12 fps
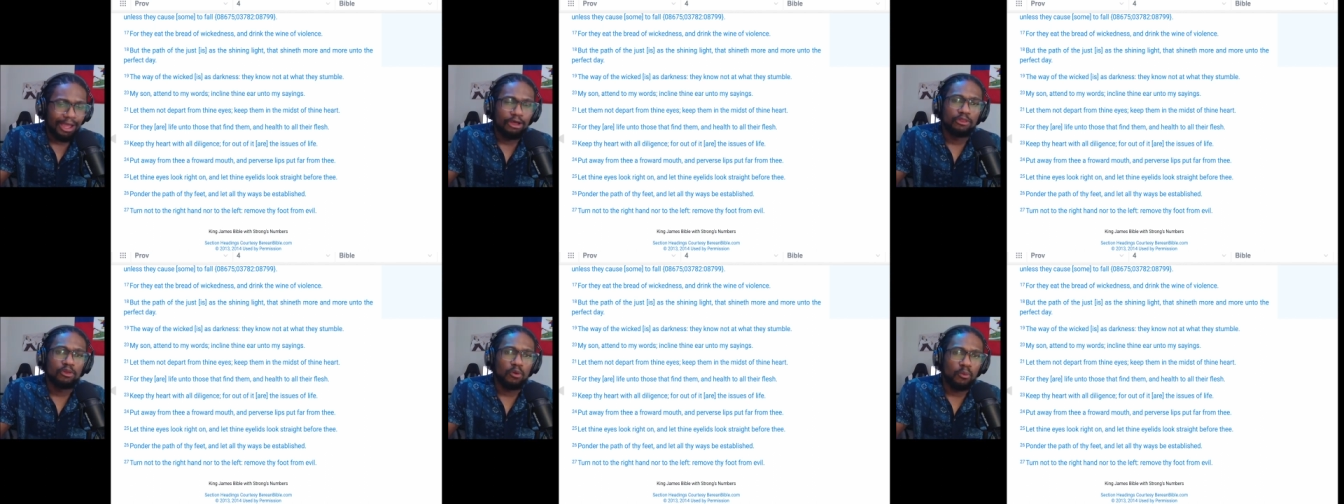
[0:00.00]

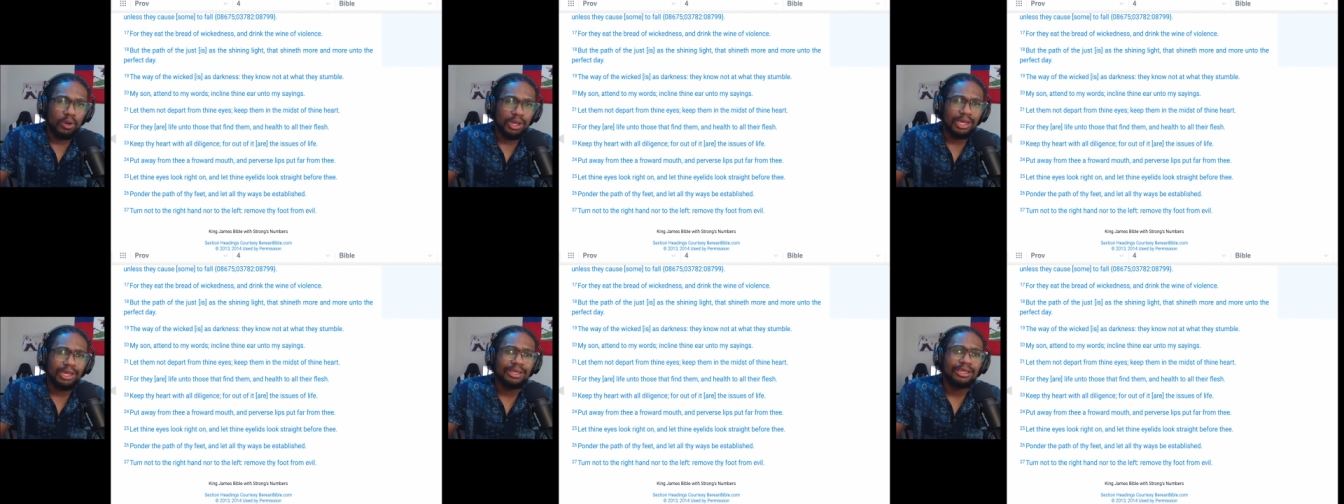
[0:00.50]
The
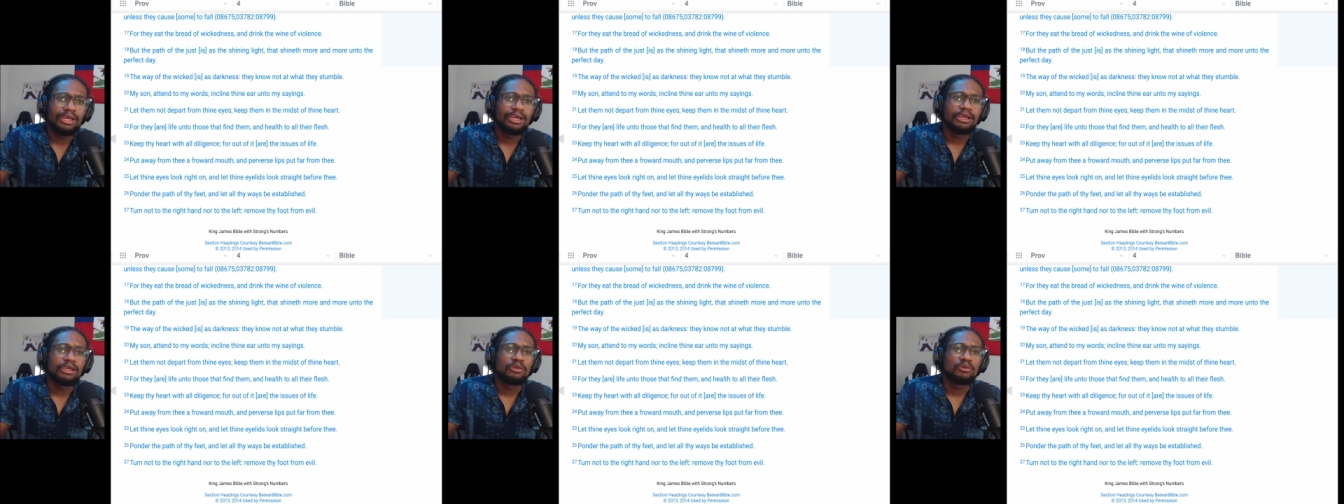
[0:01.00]
way
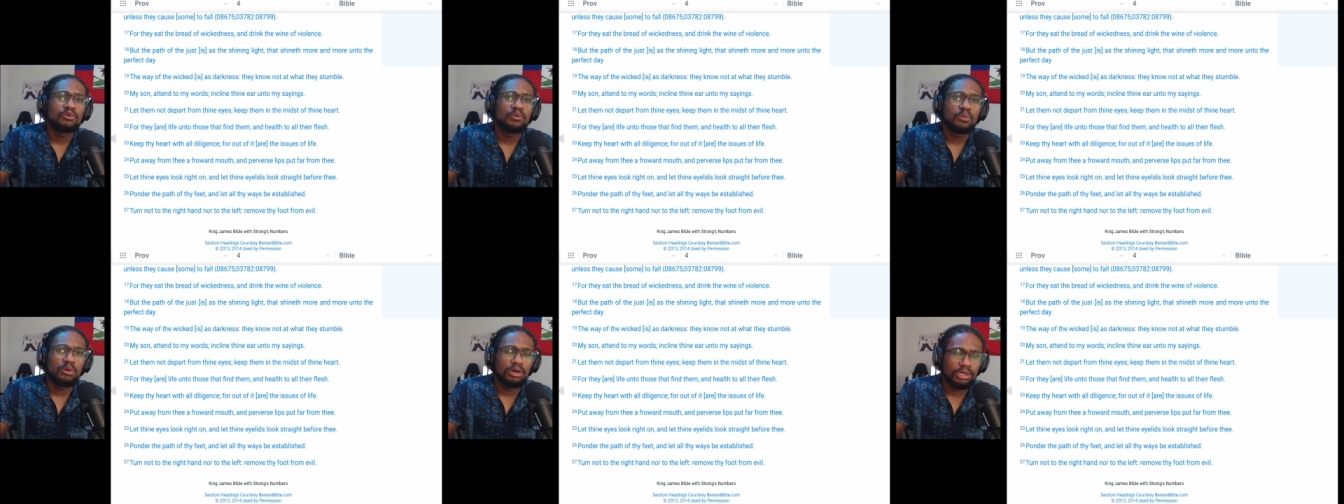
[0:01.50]
you
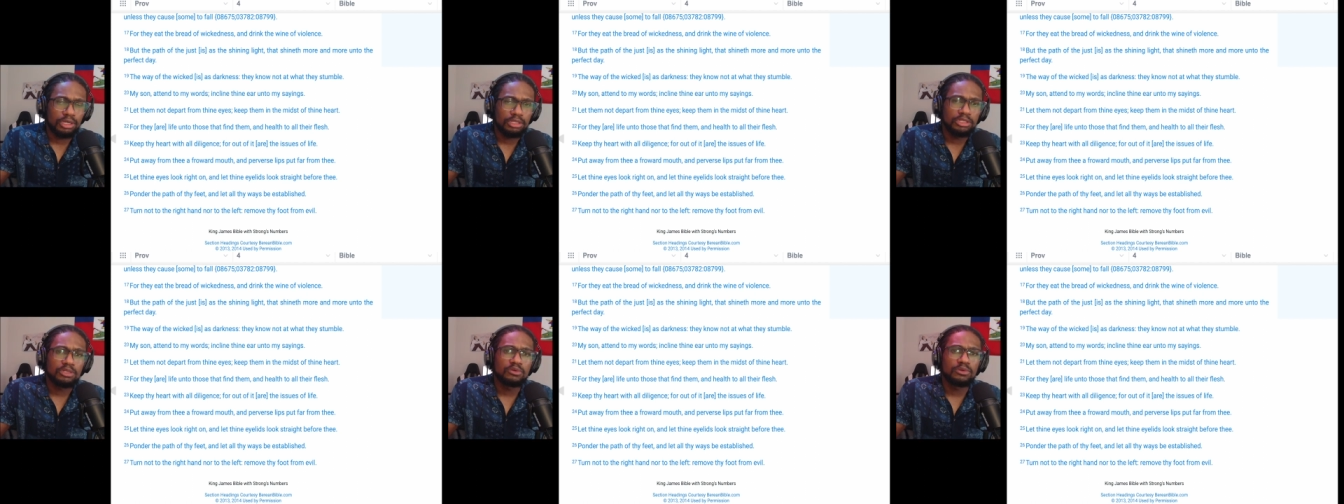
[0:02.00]
walk
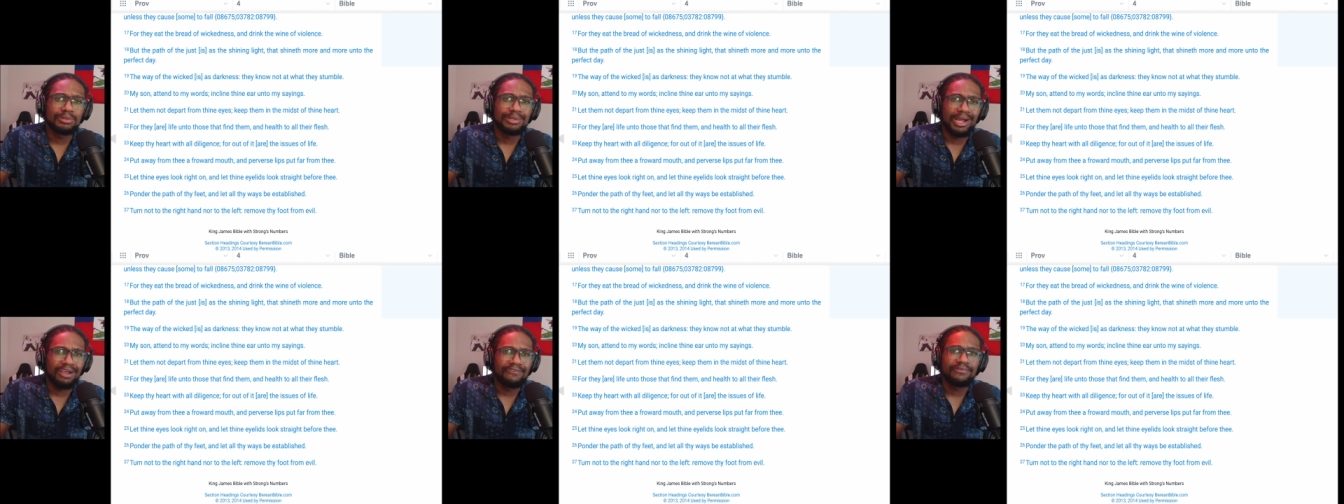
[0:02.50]
through
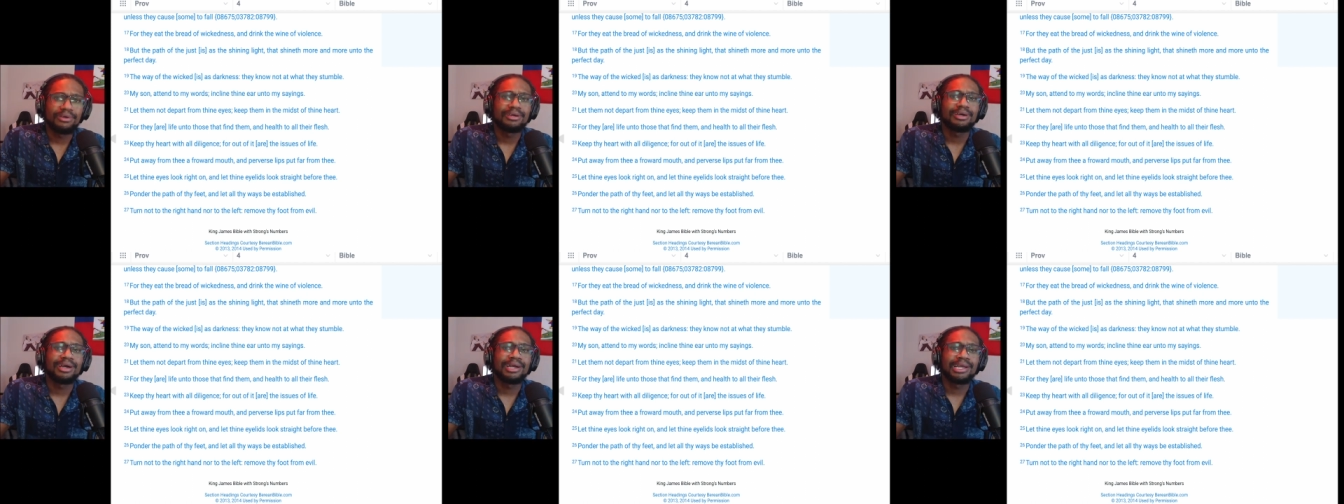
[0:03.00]
life
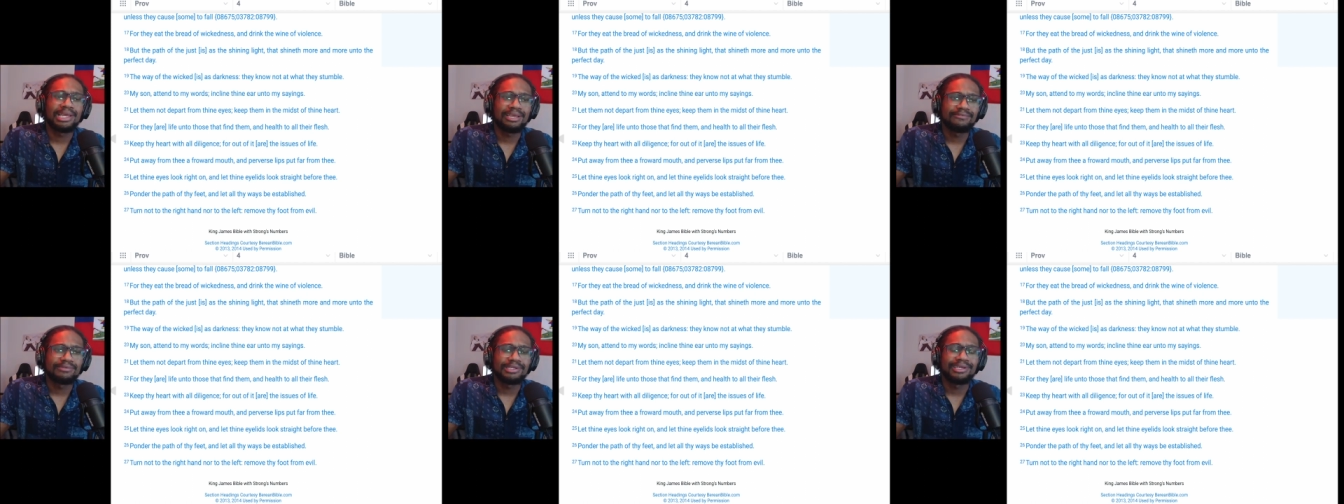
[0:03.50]

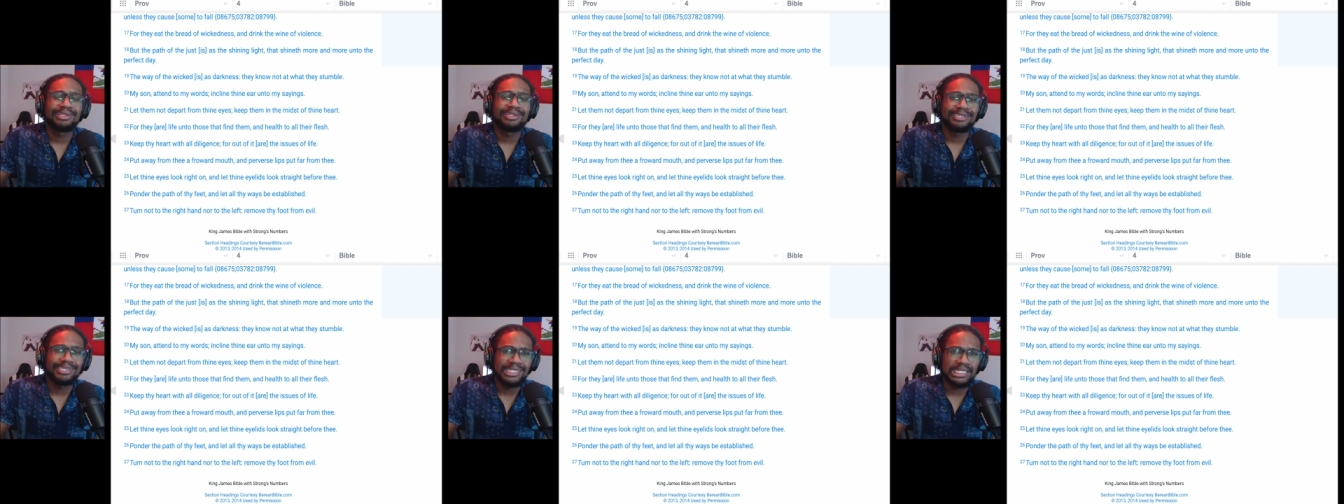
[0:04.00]
gives a
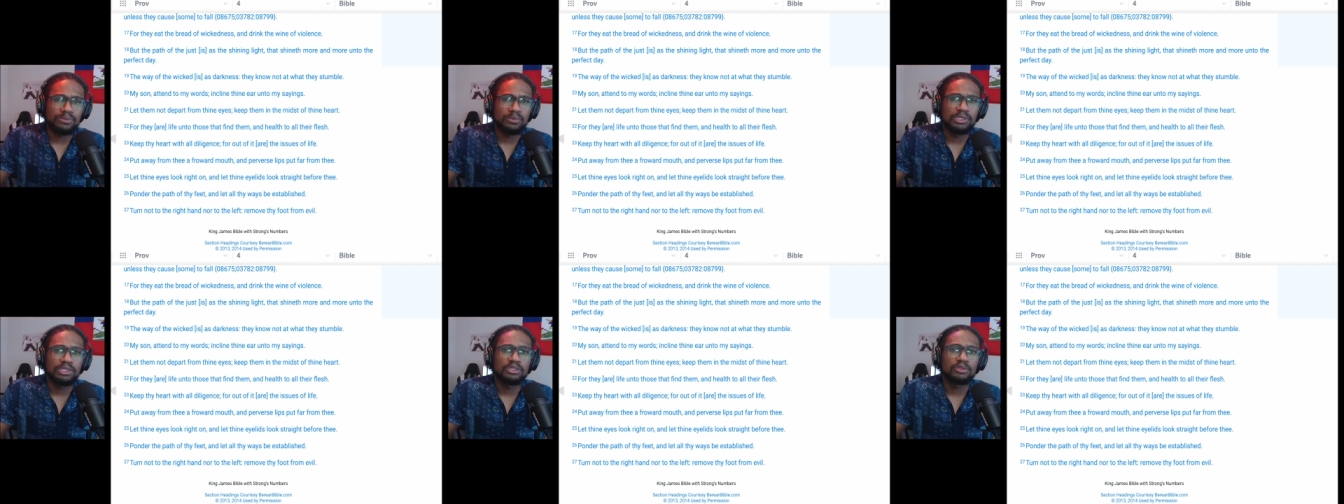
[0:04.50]

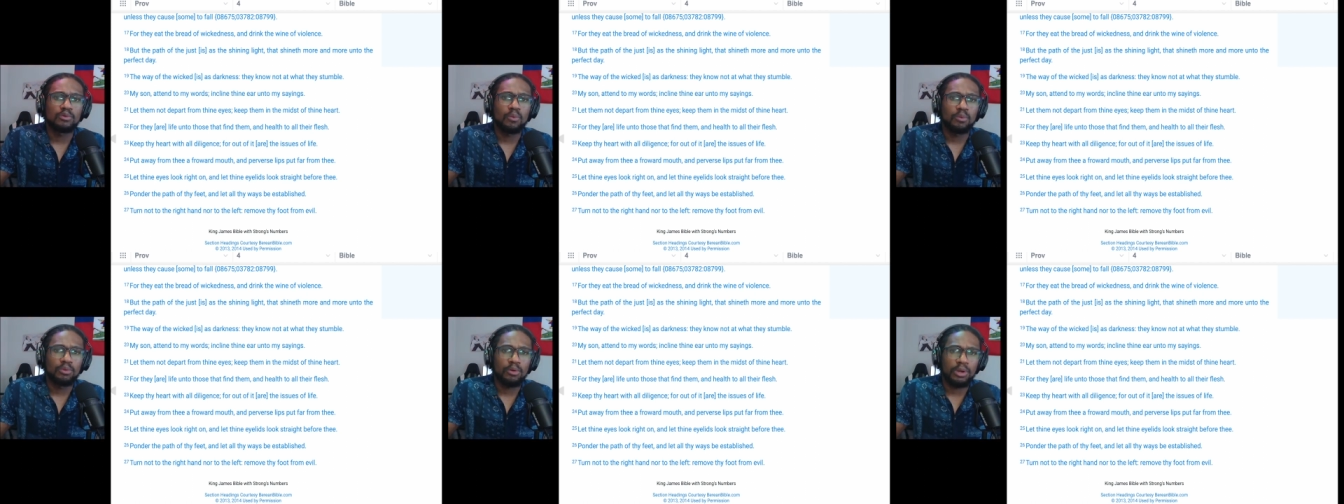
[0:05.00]
testimony to
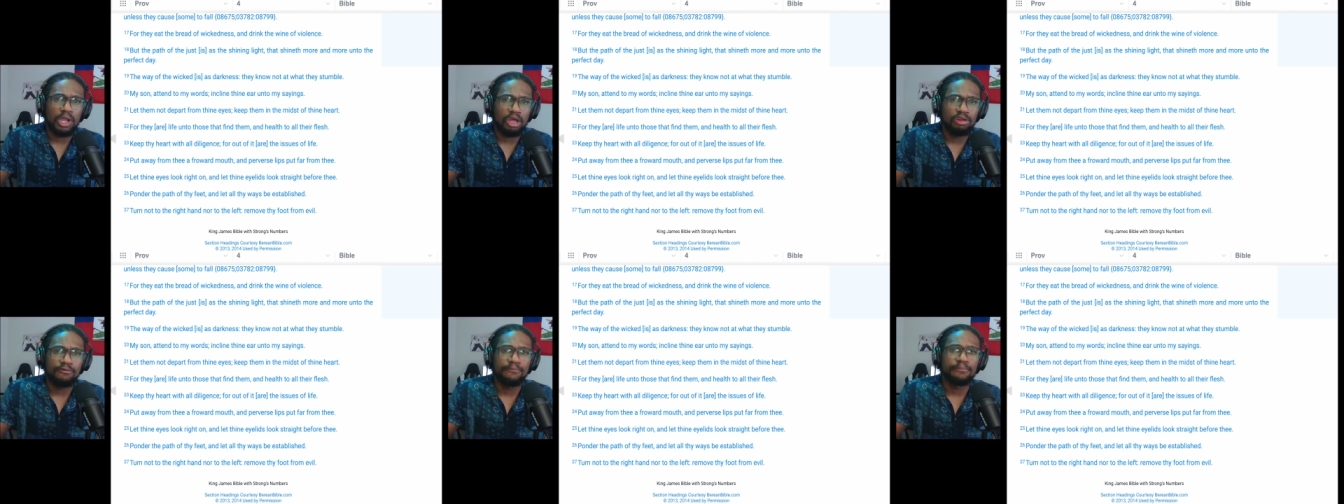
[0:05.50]
the
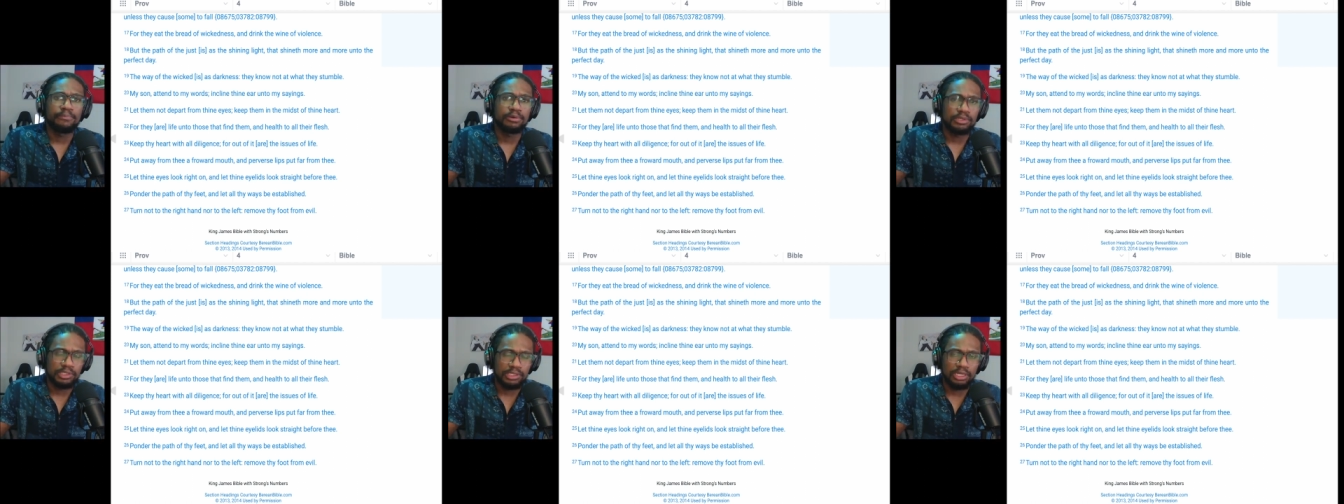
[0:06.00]
kind of
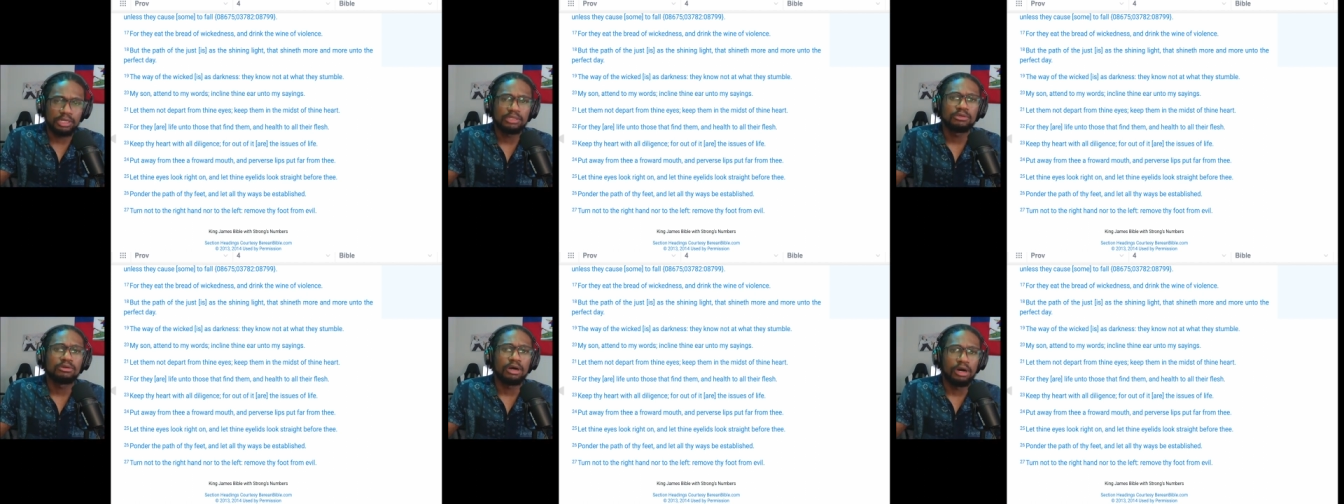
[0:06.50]
person
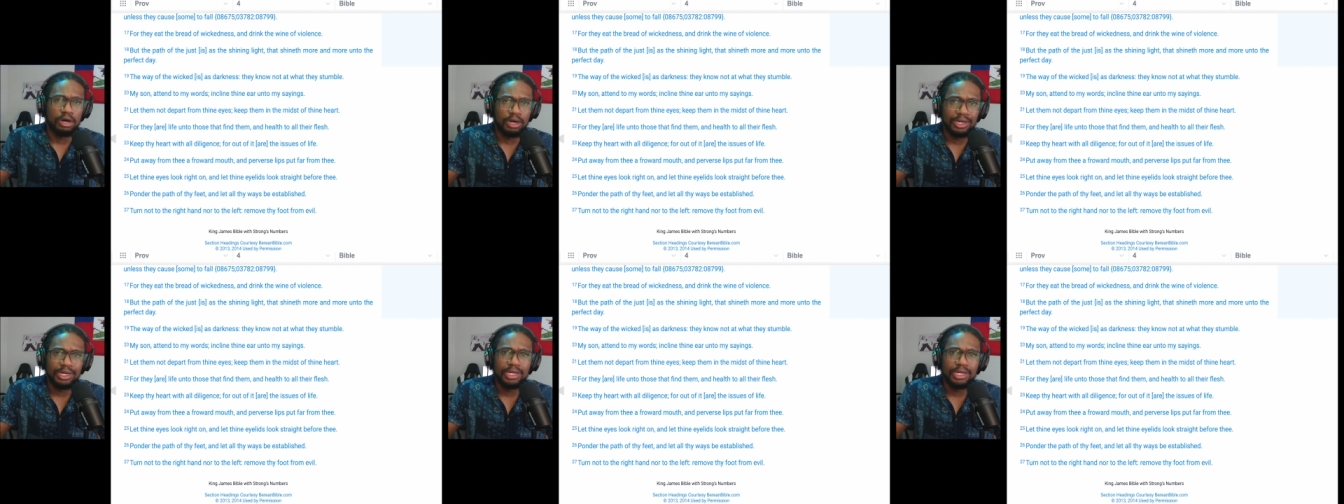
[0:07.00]
you are.